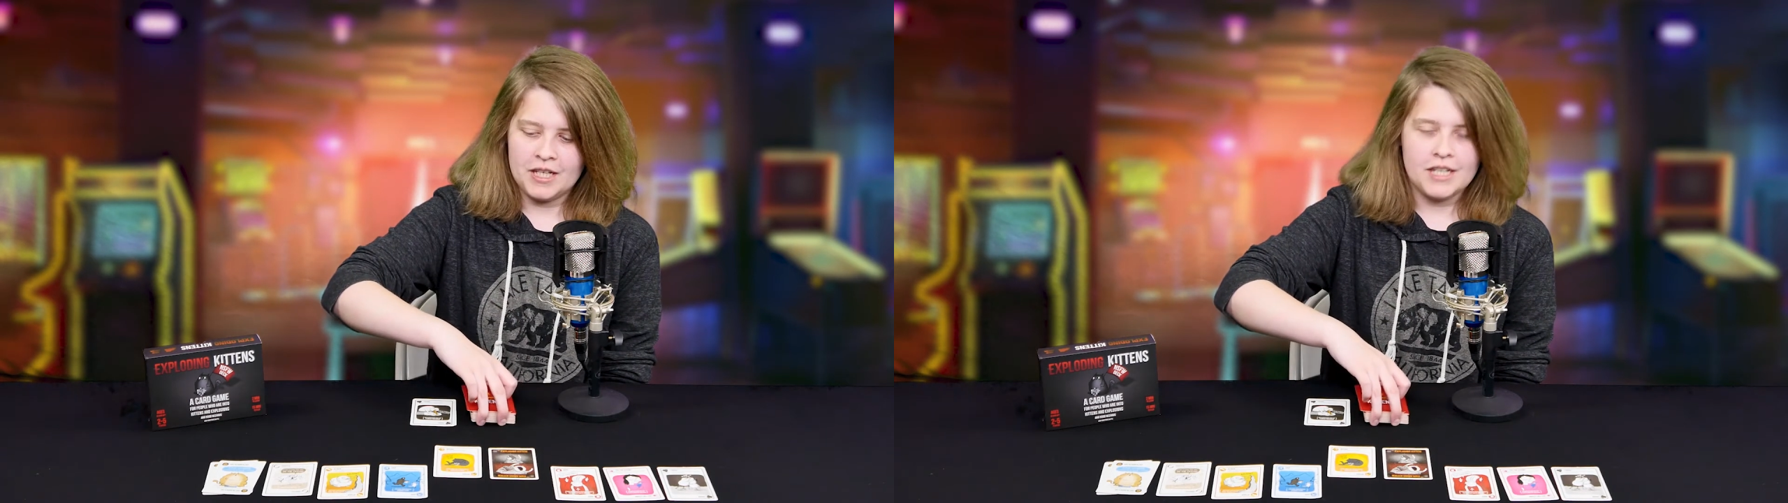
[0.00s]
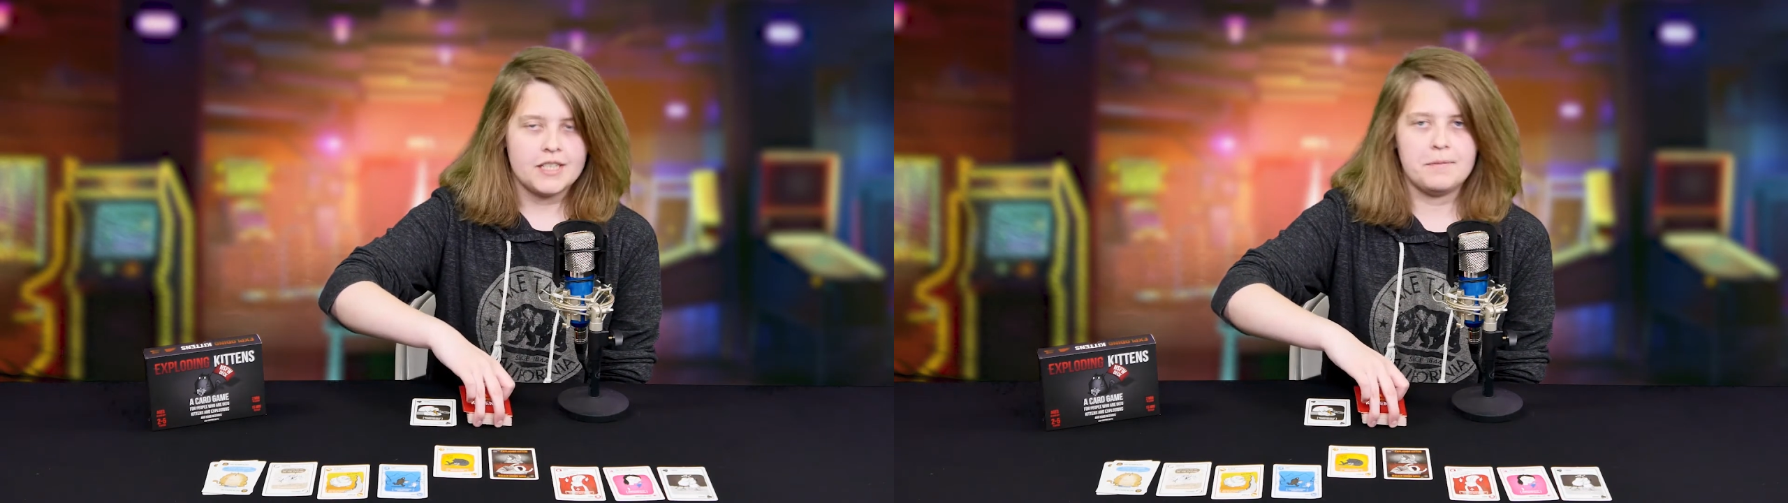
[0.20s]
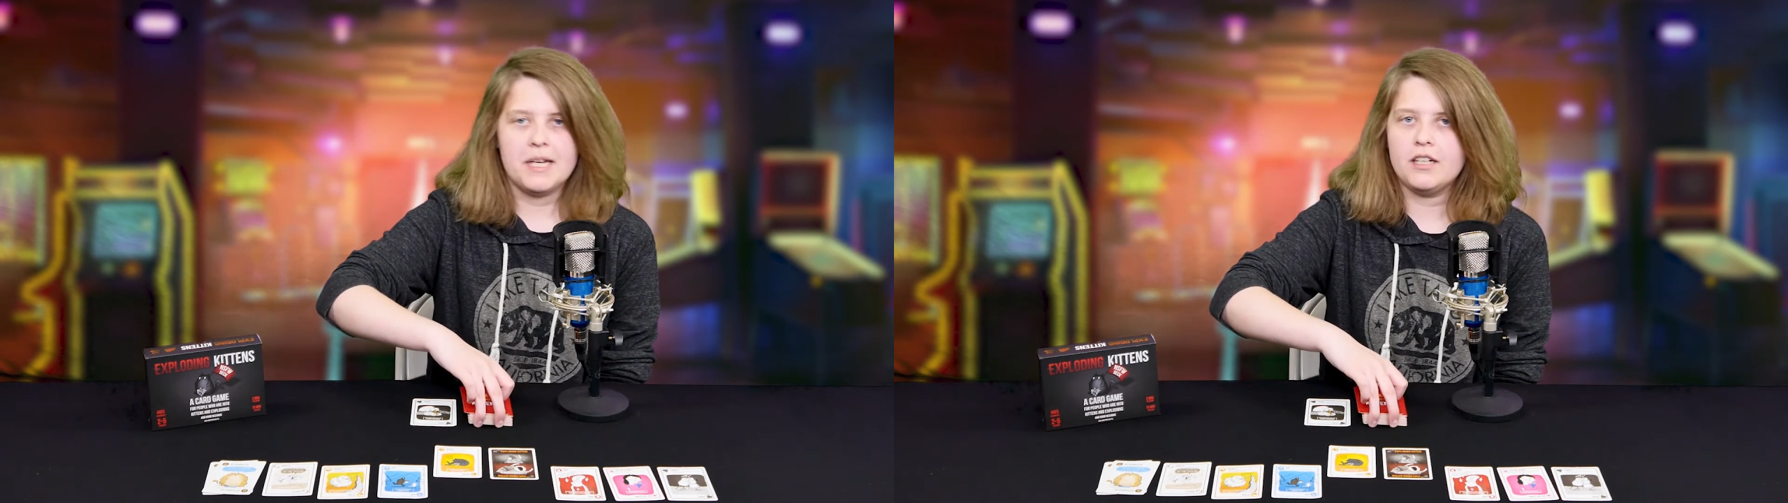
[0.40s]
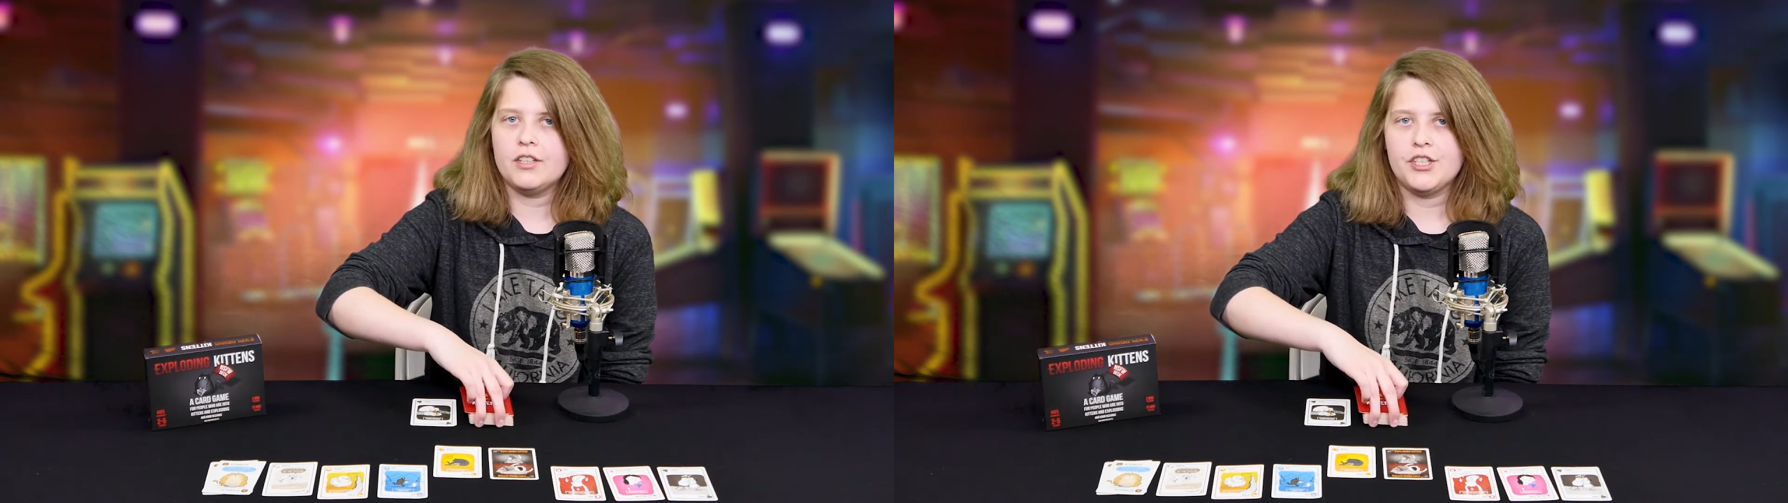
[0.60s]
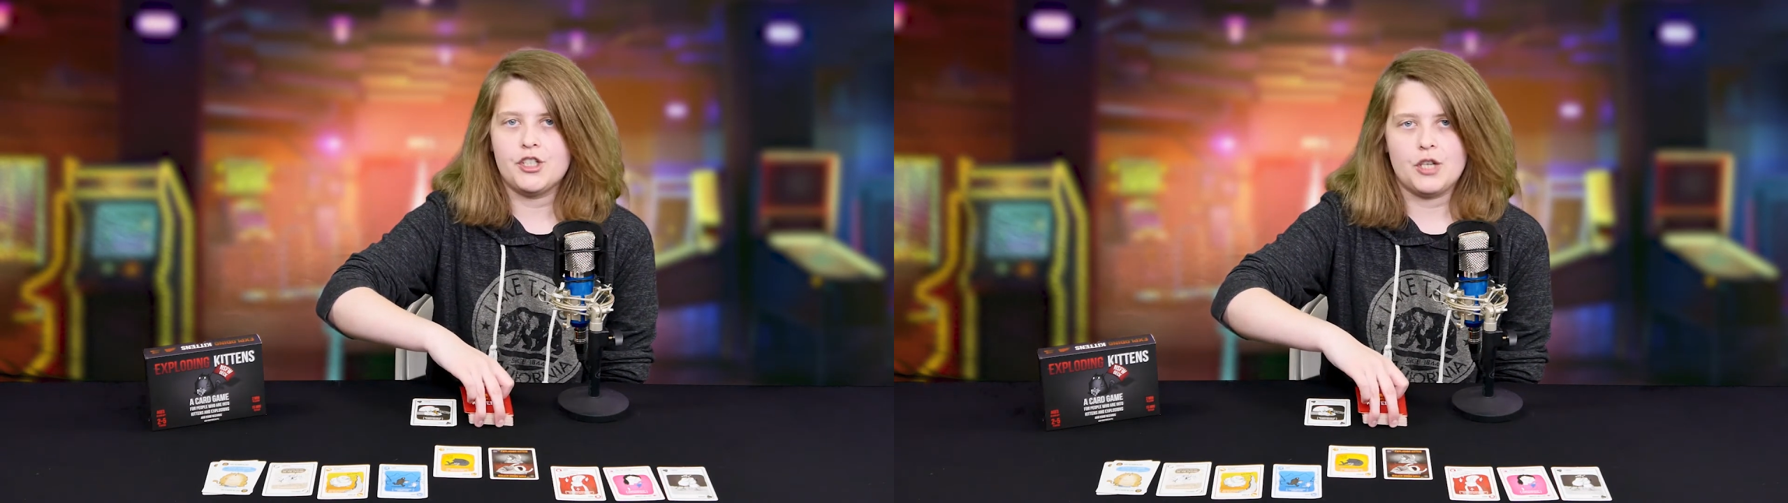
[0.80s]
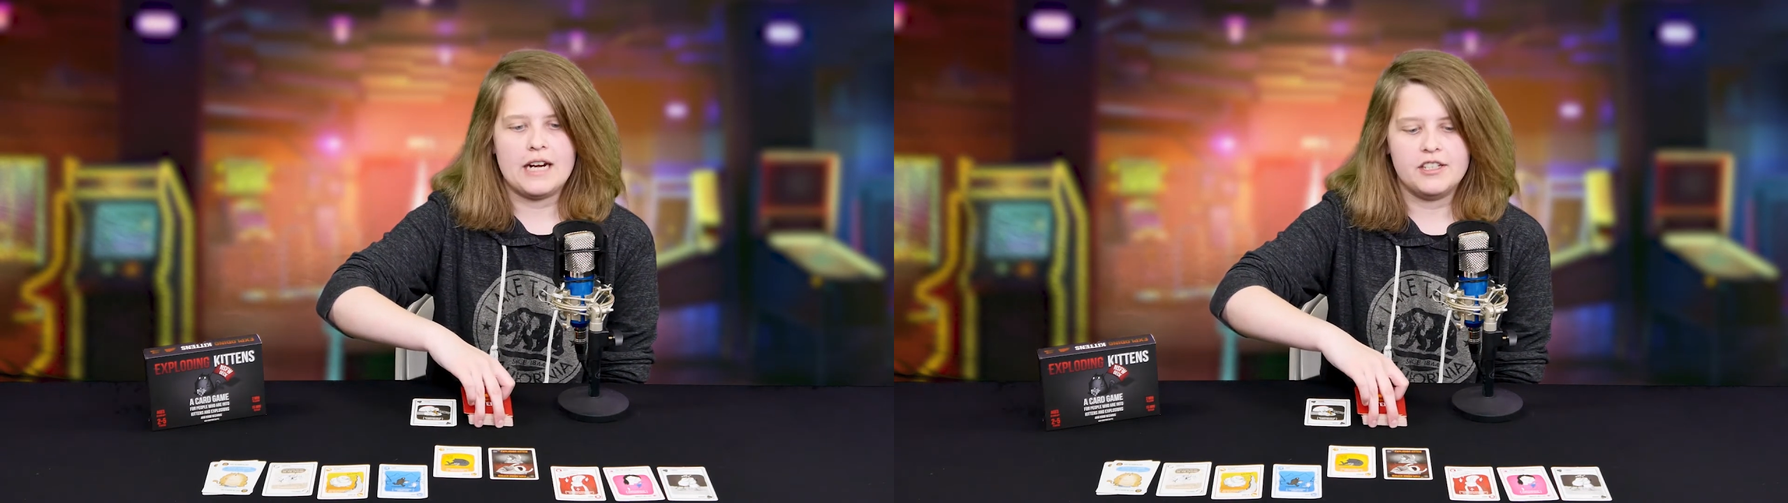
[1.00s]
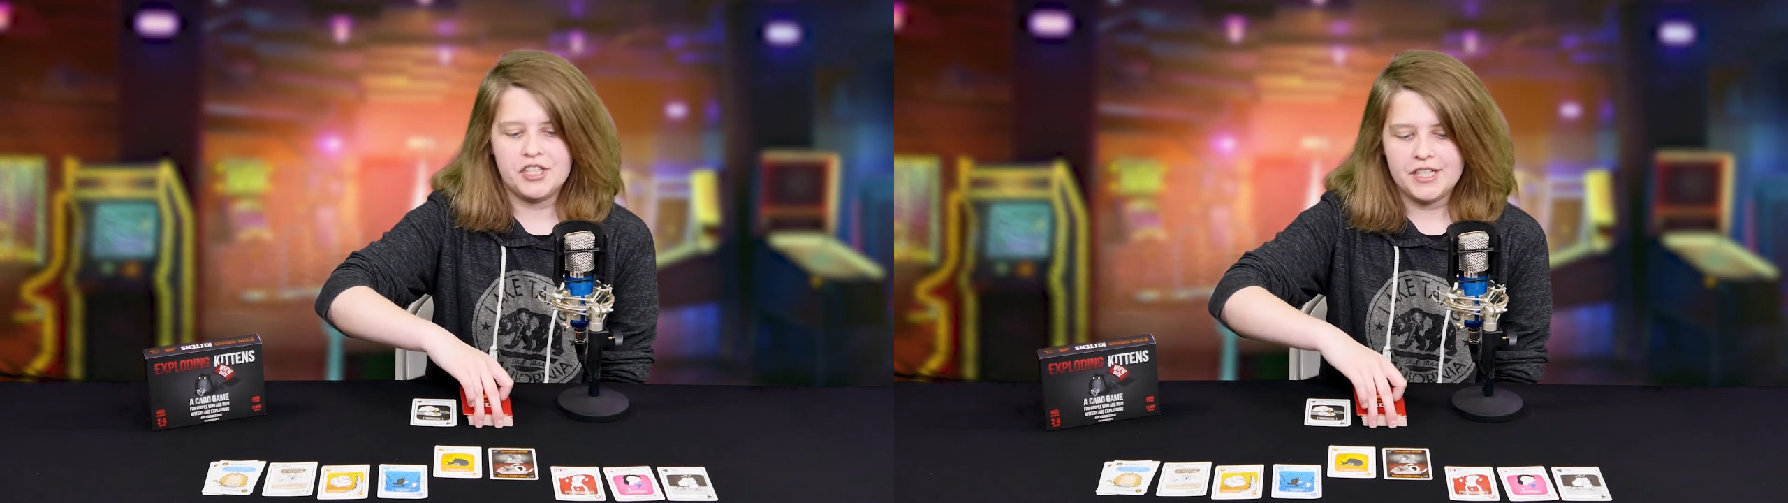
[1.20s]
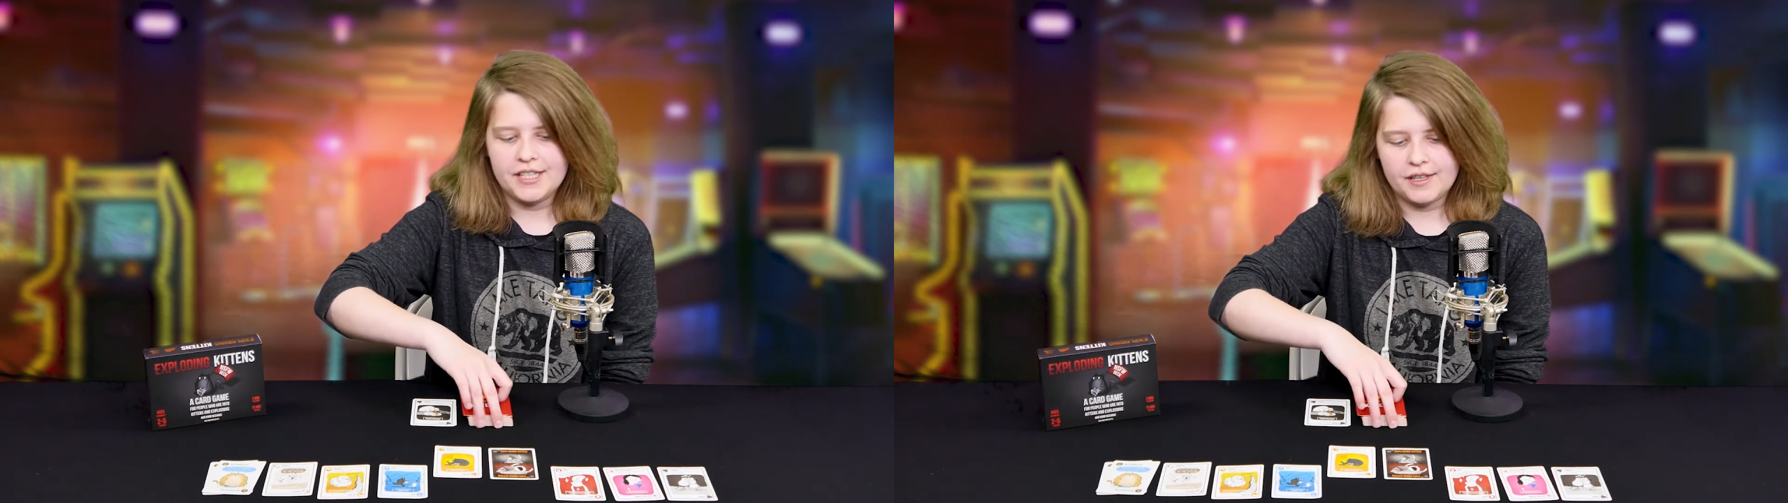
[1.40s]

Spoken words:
Depending on your strategy,